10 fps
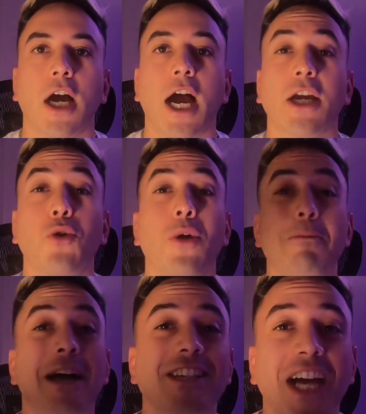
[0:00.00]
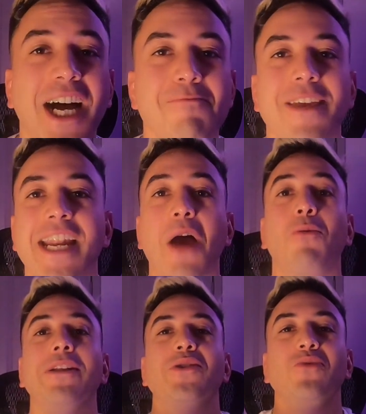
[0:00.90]
I quit my job and I
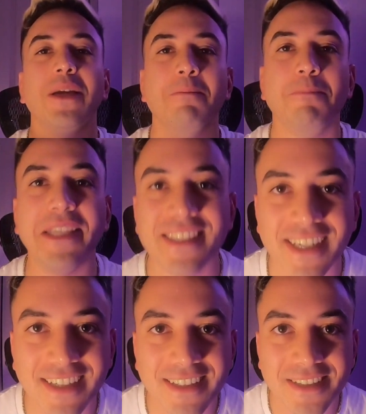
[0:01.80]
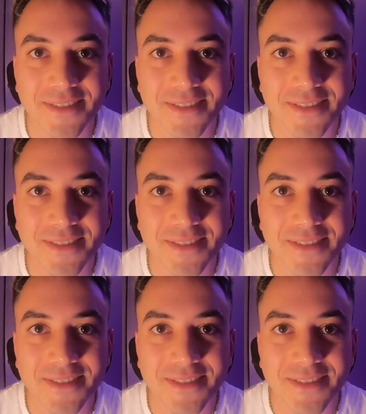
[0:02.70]
went to Ibiza.